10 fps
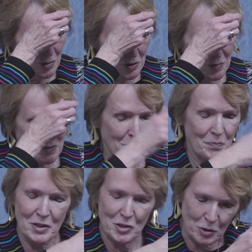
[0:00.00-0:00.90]
know, the, the,
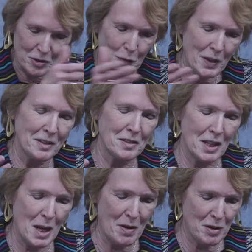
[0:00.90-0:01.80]
the sorts of things that
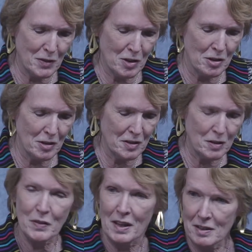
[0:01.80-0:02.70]
came out of the Congress of
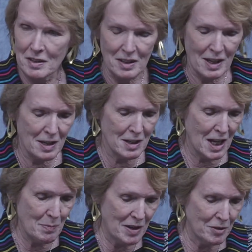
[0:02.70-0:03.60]
Vienna and again
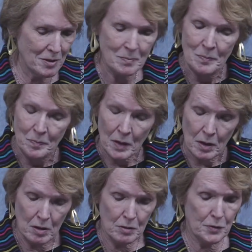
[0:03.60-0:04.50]
came out
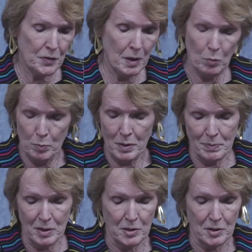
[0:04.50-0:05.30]
of were being built